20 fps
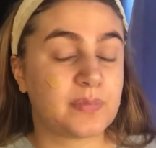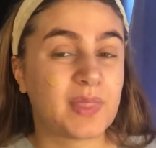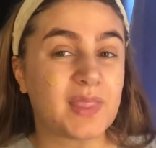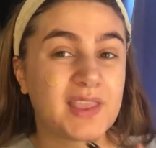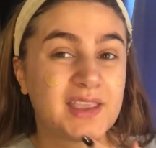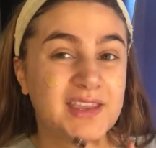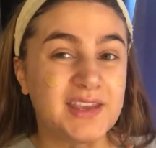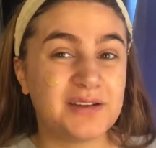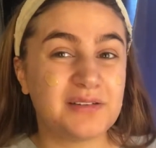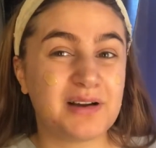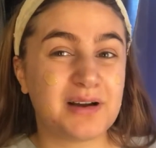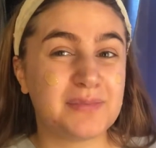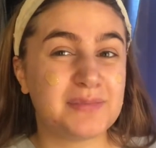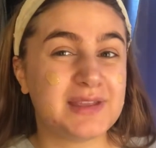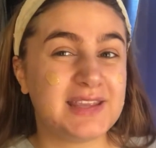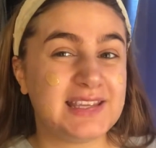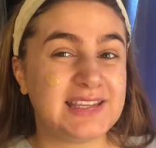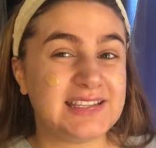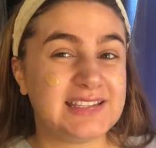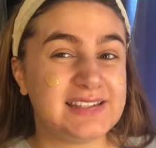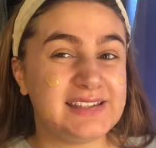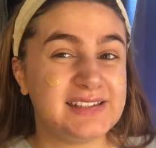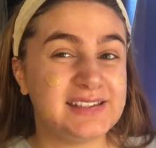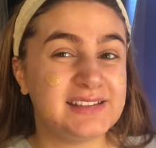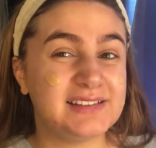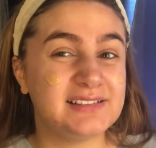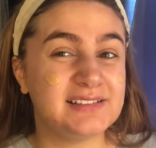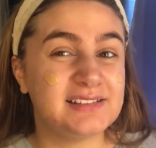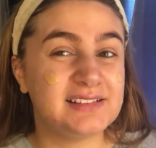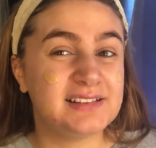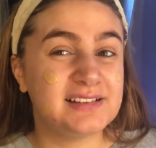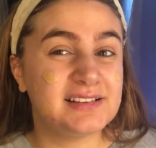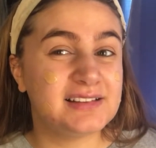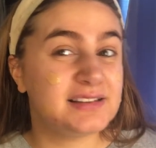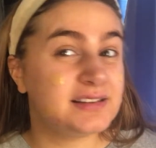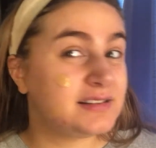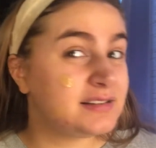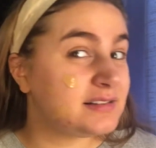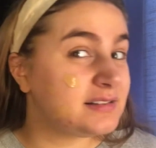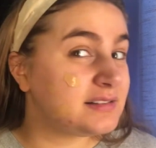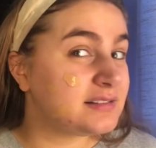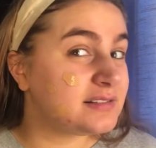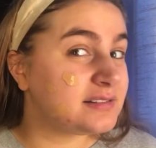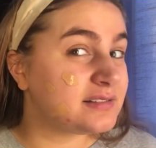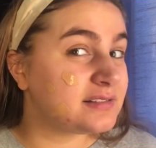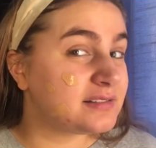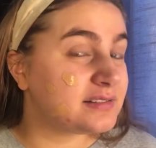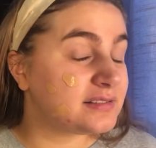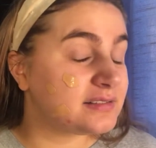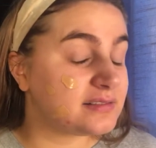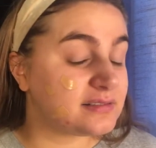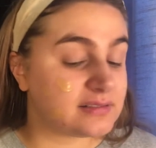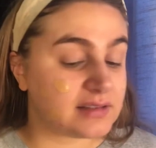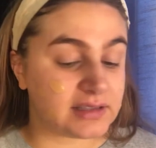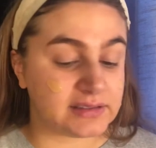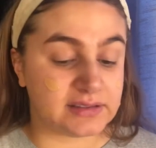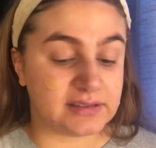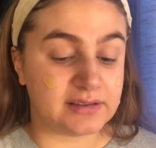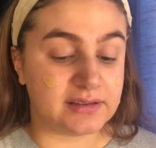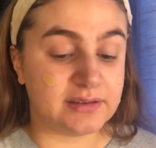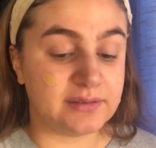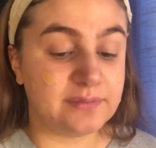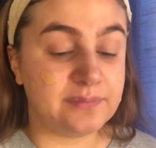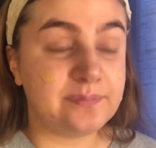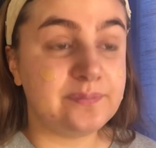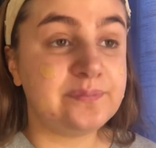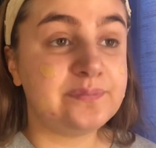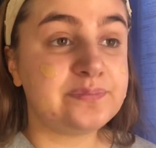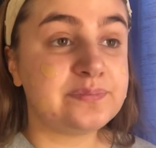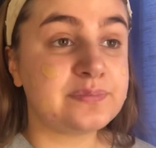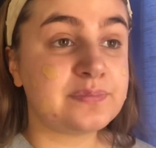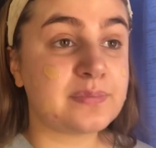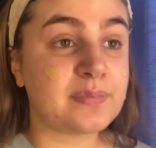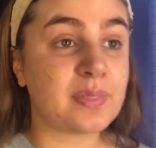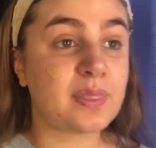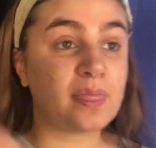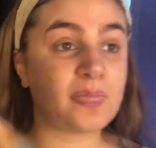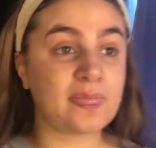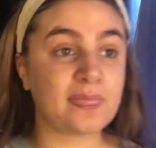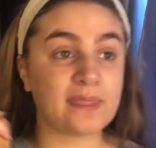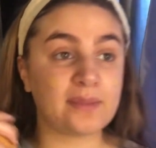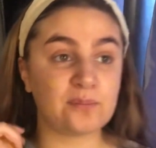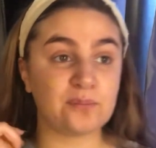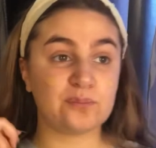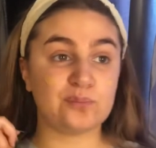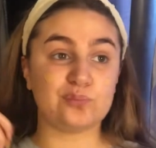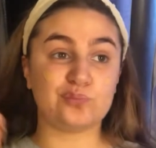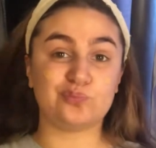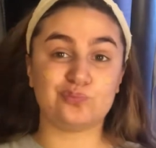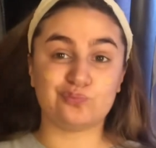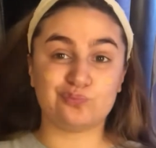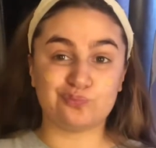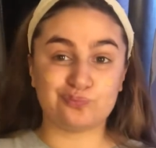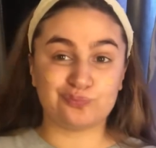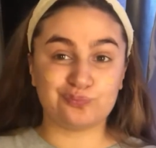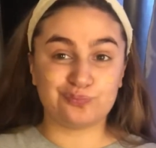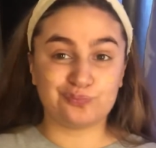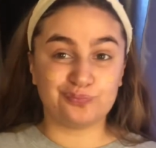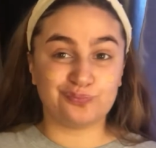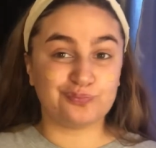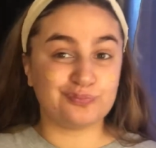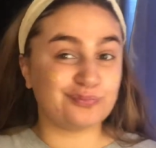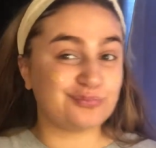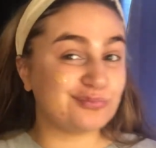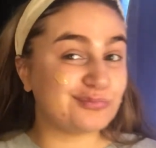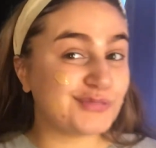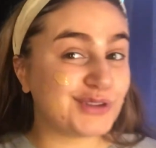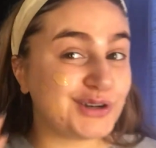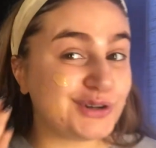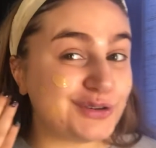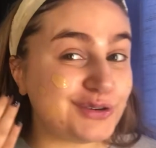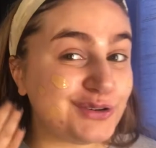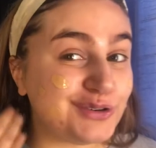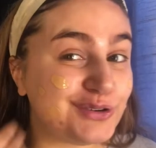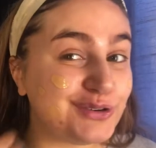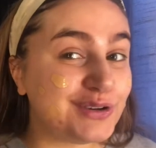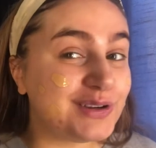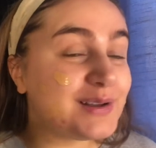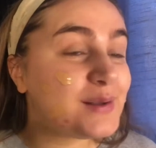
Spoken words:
You know what I mean? I don't know. Oh!